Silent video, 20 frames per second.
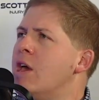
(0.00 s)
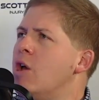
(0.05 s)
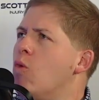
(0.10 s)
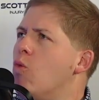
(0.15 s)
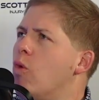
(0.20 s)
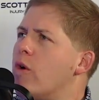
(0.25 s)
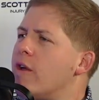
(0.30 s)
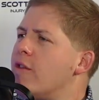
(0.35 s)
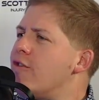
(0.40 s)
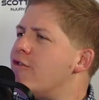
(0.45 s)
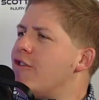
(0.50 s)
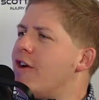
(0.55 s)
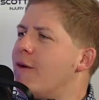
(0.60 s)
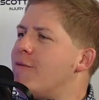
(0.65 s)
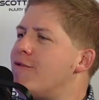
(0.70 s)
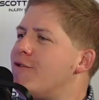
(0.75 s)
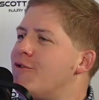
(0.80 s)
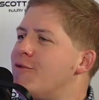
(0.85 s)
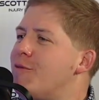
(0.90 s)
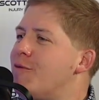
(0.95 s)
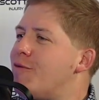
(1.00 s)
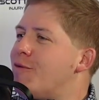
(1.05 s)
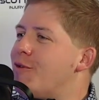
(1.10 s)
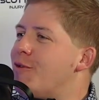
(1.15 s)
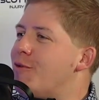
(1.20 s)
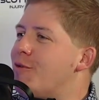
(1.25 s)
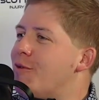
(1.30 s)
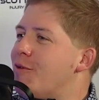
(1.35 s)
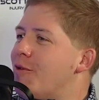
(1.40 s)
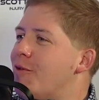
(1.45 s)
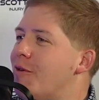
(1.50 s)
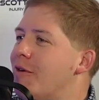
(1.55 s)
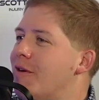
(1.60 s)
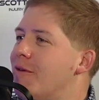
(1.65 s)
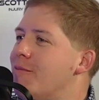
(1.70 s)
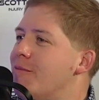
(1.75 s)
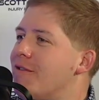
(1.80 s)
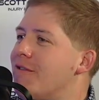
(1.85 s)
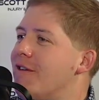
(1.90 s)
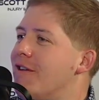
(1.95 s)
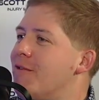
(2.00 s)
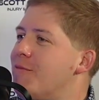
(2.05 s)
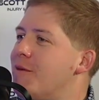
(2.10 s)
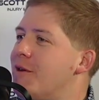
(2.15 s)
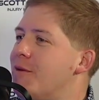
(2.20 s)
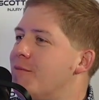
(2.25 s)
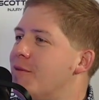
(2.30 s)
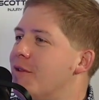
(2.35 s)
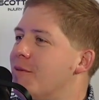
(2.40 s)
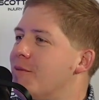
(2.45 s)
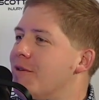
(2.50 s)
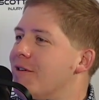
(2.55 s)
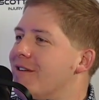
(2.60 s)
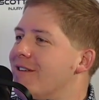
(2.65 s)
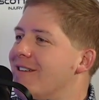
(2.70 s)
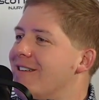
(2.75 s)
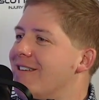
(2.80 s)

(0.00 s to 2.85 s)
What other jobs did you do before you were a lawyer, besides being a plumber?